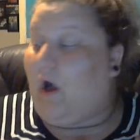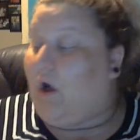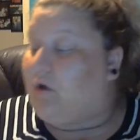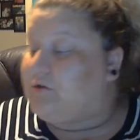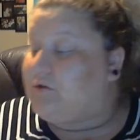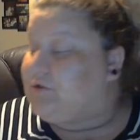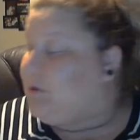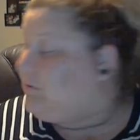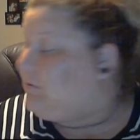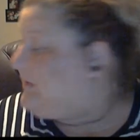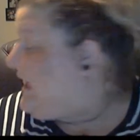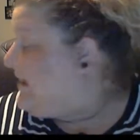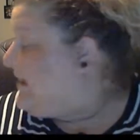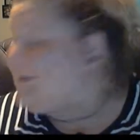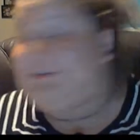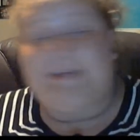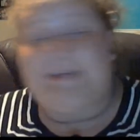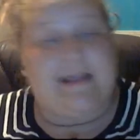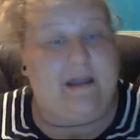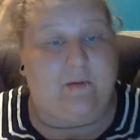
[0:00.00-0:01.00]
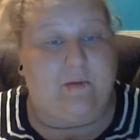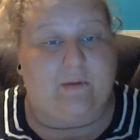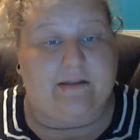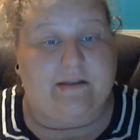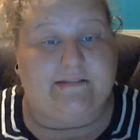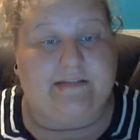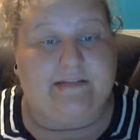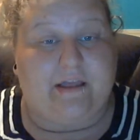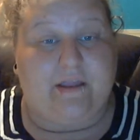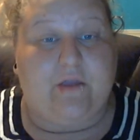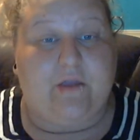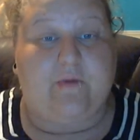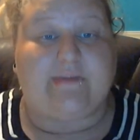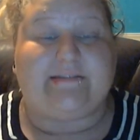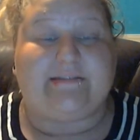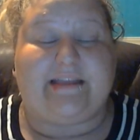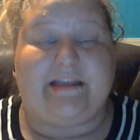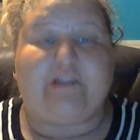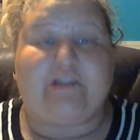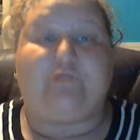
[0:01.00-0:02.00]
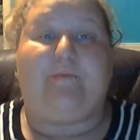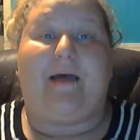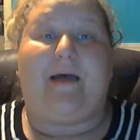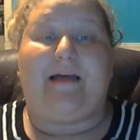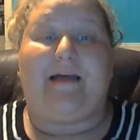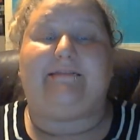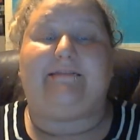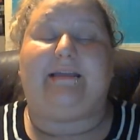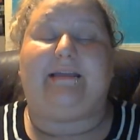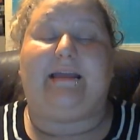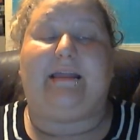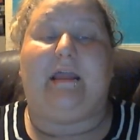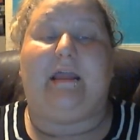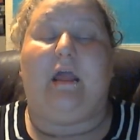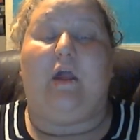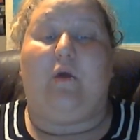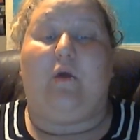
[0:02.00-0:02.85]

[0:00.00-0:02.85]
Also, last thing I want to tell you is each basket